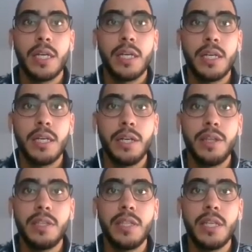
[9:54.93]

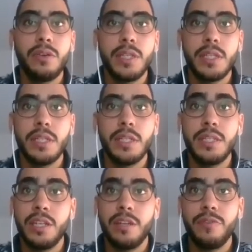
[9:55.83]
This decrease is
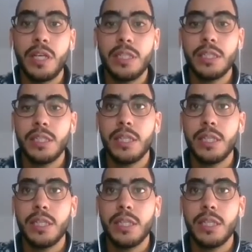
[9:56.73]
significant,